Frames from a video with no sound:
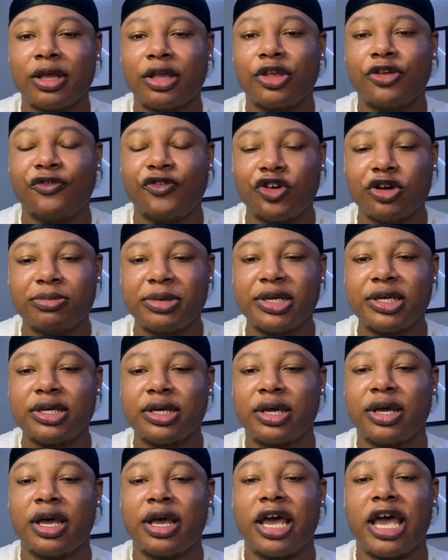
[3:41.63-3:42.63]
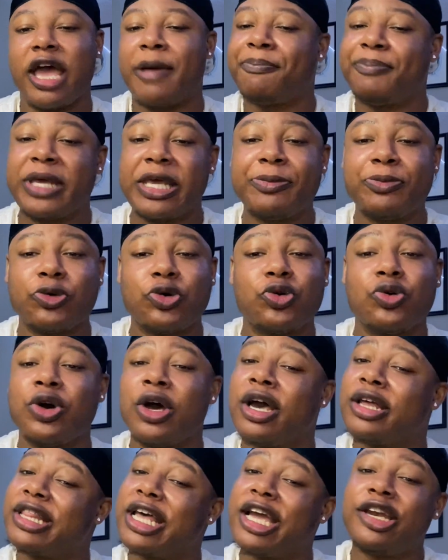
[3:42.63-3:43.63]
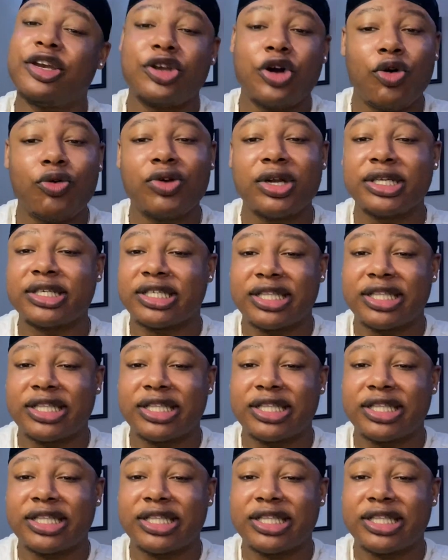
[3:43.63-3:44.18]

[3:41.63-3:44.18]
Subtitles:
You feel me? And people, they know this.